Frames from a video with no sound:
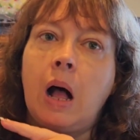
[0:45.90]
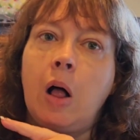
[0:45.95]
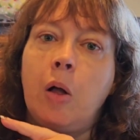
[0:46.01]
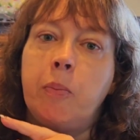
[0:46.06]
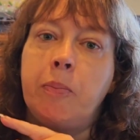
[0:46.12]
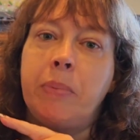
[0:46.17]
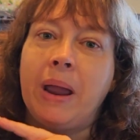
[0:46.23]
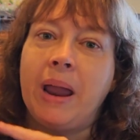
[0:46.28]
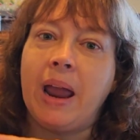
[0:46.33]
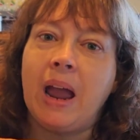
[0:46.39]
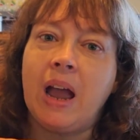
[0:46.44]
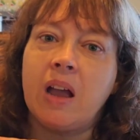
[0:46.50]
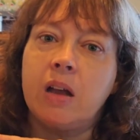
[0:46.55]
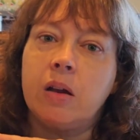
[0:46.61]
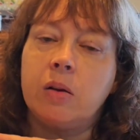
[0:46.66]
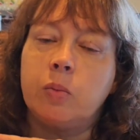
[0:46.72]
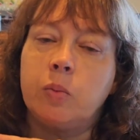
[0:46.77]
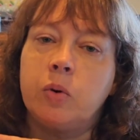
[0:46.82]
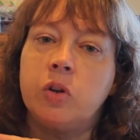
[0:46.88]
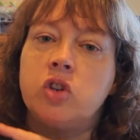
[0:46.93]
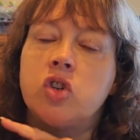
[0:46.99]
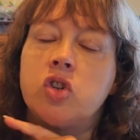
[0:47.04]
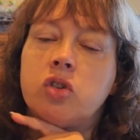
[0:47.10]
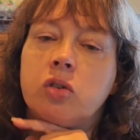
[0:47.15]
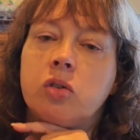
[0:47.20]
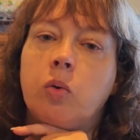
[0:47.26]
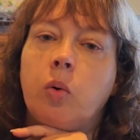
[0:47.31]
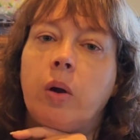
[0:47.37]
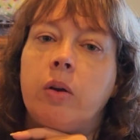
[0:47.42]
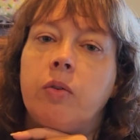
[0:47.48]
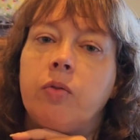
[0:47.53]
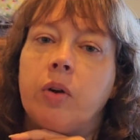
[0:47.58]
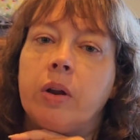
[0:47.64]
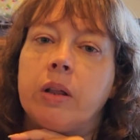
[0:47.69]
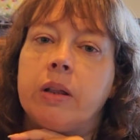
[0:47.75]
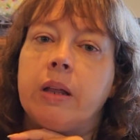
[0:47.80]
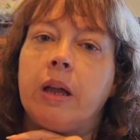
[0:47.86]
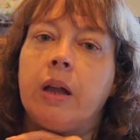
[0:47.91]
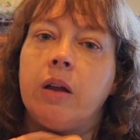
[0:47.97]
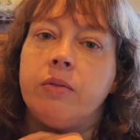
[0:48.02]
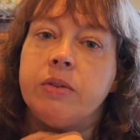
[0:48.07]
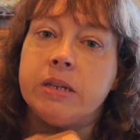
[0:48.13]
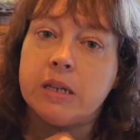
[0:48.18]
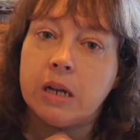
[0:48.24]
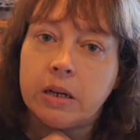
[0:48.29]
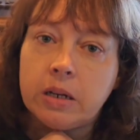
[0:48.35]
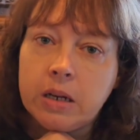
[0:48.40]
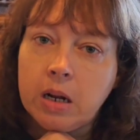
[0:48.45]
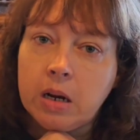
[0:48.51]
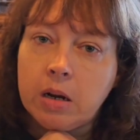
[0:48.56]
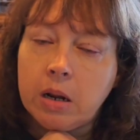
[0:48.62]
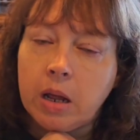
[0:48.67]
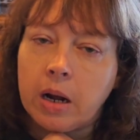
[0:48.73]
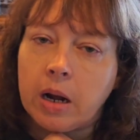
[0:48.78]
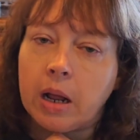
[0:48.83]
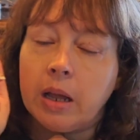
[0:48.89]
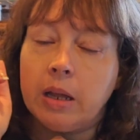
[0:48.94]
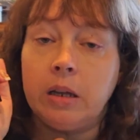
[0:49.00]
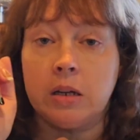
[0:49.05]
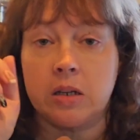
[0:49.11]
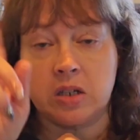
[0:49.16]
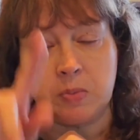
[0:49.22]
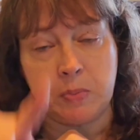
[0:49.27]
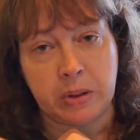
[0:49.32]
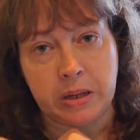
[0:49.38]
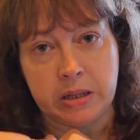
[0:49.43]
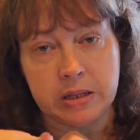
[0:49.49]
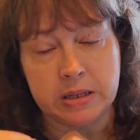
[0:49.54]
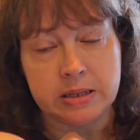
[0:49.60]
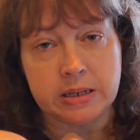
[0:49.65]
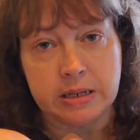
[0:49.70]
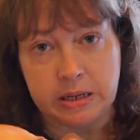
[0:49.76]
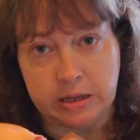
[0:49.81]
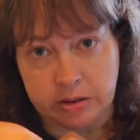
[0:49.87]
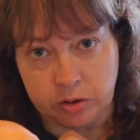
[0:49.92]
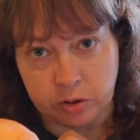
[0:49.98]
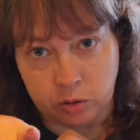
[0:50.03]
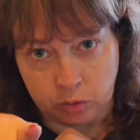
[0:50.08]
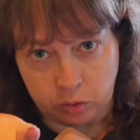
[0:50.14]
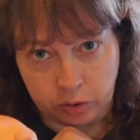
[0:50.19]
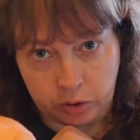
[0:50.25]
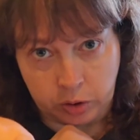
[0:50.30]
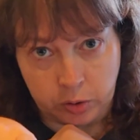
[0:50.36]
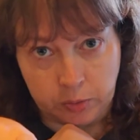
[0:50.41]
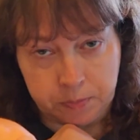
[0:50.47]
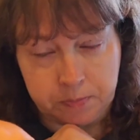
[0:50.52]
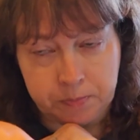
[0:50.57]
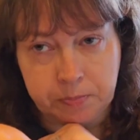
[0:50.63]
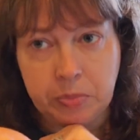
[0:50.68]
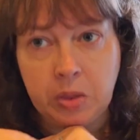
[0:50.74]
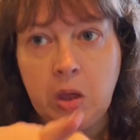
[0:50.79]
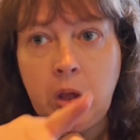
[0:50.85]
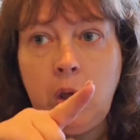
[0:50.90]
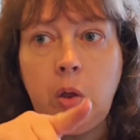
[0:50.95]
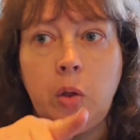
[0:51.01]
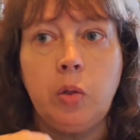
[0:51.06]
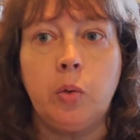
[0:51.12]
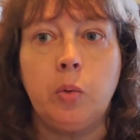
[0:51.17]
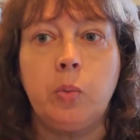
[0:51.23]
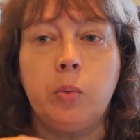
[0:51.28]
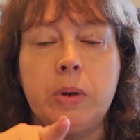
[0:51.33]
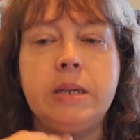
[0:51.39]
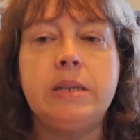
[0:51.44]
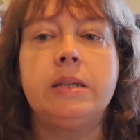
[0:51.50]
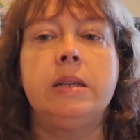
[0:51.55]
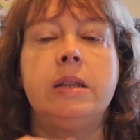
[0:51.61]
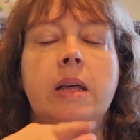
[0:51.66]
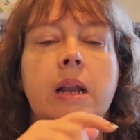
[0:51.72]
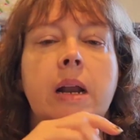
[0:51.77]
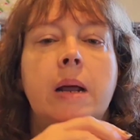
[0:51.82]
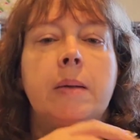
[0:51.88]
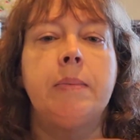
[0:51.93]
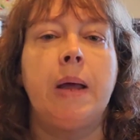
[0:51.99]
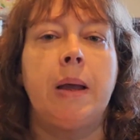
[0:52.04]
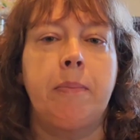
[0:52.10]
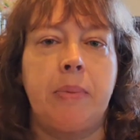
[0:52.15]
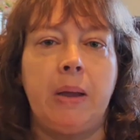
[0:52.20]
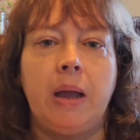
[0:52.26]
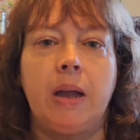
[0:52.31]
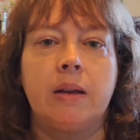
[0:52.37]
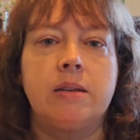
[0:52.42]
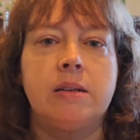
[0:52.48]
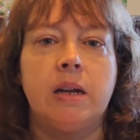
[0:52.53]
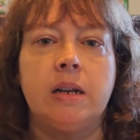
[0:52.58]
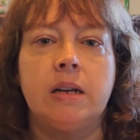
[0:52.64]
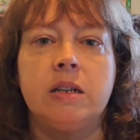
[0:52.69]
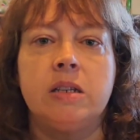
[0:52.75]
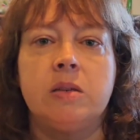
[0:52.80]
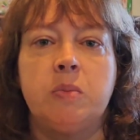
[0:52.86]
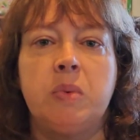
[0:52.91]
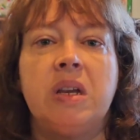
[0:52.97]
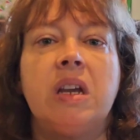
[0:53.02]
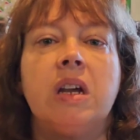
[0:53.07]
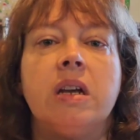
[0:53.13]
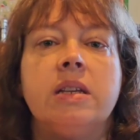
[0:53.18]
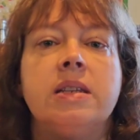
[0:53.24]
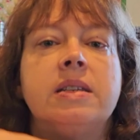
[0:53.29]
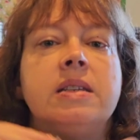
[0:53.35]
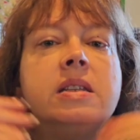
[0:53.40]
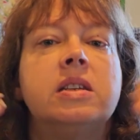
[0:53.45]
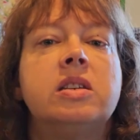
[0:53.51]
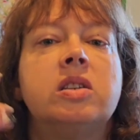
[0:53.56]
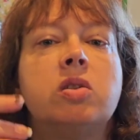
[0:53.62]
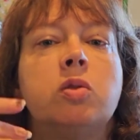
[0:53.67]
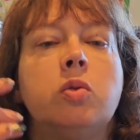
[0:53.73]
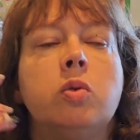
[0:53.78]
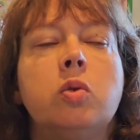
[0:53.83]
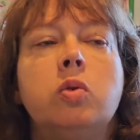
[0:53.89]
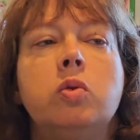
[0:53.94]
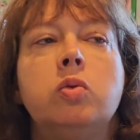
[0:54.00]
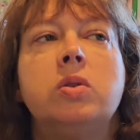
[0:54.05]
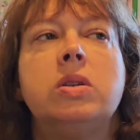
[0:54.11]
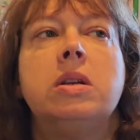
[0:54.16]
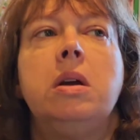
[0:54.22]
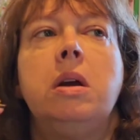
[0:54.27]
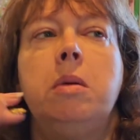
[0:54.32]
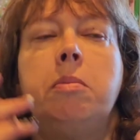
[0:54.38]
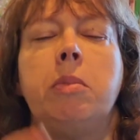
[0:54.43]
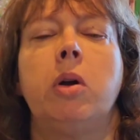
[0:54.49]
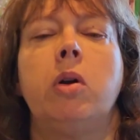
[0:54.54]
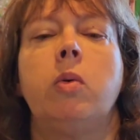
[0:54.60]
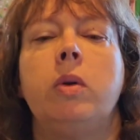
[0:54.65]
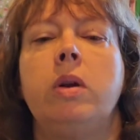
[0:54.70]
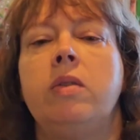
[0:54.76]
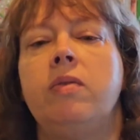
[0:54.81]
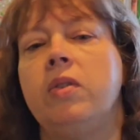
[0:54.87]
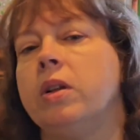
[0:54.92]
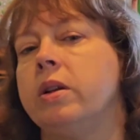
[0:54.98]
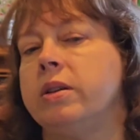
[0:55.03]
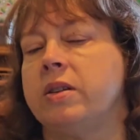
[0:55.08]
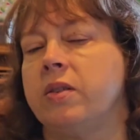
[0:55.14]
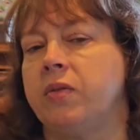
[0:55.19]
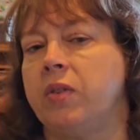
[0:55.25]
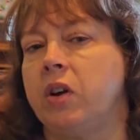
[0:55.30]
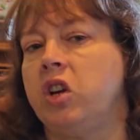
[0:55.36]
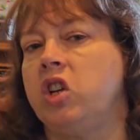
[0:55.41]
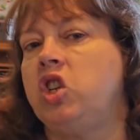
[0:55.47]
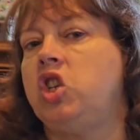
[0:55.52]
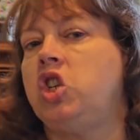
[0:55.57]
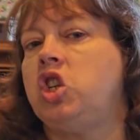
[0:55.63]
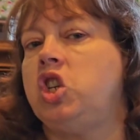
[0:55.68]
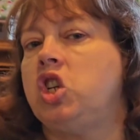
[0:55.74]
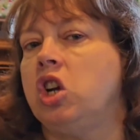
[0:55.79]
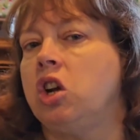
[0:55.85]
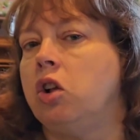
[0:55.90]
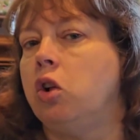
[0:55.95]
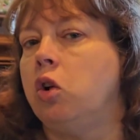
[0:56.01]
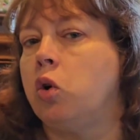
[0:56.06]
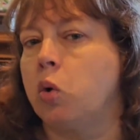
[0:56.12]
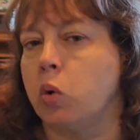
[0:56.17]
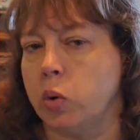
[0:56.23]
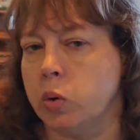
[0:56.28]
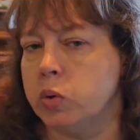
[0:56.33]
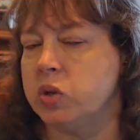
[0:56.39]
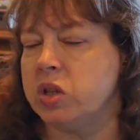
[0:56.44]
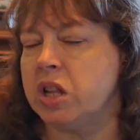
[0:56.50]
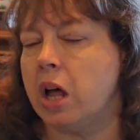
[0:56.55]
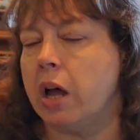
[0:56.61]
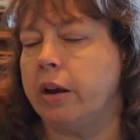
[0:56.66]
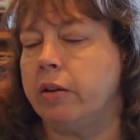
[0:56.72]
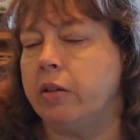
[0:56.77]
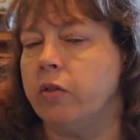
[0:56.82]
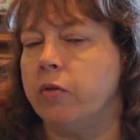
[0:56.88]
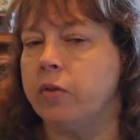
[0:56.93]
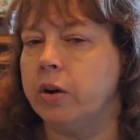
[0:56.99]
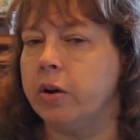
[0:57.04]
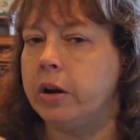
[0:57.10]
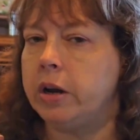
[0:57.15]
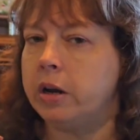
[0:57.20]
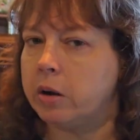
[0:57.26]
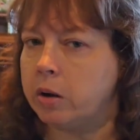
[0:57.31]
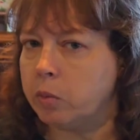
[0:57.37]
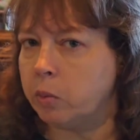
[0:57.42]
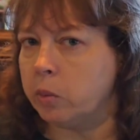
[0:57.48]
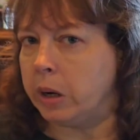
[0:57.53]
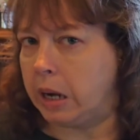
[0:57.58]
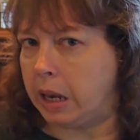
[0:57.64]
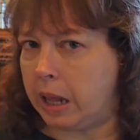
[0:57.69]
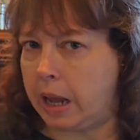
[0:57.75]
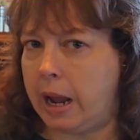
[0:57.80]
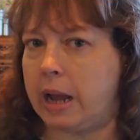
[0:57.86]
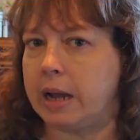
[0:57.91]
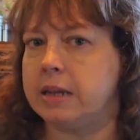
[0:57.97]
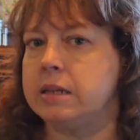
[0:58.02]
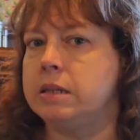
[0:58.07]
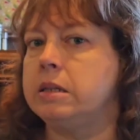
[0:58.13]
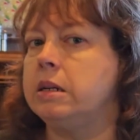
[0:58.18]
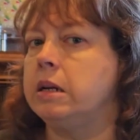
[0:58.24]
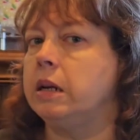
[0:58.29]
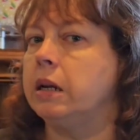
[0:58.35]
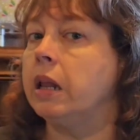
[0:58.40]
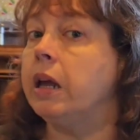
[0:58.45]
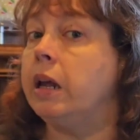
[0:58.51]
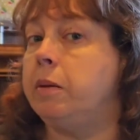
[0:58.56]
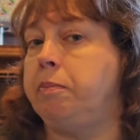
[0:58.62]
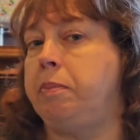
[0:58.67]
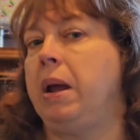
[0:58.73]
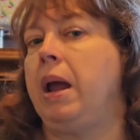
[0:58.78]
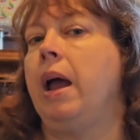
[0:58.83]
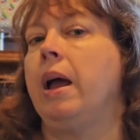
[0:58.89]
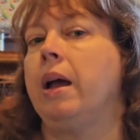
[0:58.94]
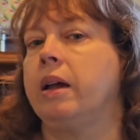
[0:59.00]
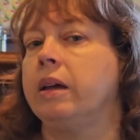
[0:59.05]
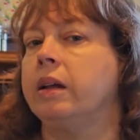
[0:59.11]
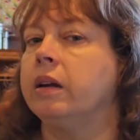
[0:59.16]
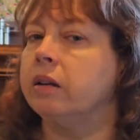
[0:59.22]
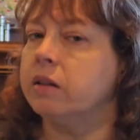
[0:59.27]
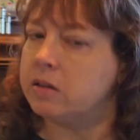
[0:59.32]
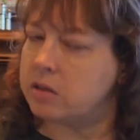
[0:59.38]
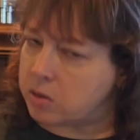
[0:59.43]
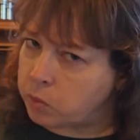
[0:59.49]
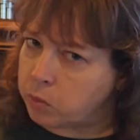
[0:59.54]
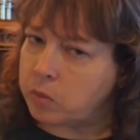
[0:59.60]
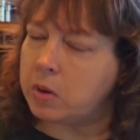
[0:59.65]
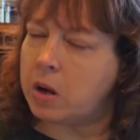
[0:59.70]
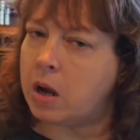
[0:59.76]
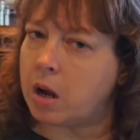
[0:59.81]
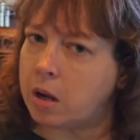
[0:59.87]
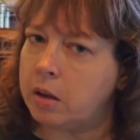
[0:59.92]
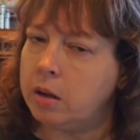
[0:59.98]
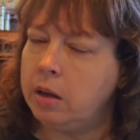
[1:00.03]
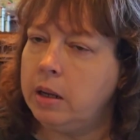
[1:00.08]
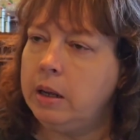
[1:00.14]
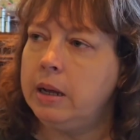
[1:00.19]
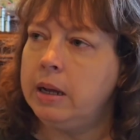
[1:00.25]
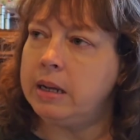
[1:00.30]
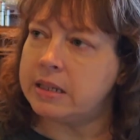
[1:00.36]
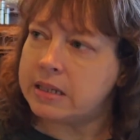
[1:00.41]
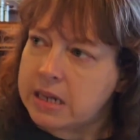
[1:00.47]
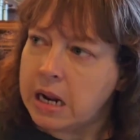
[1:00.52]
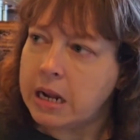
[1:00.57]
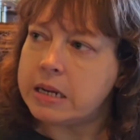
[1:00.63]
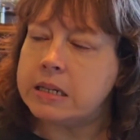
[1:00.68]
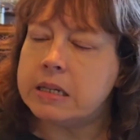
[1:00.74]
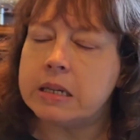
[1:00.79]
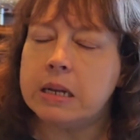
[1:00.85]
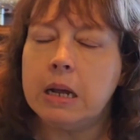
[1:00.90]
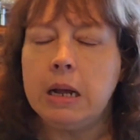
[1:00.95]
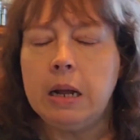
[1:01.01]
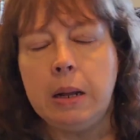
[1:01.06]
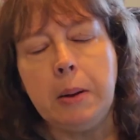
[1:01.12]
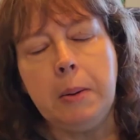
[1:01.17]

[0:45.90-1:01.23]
I'll pack, which quite frankly I haven't done yet. And I explained this to Ethan earlier. The reason that I'm not packed yet is because this cruise, Margaritaville was a very chill cruise line. They're very relaxed and laid back. So it's nice.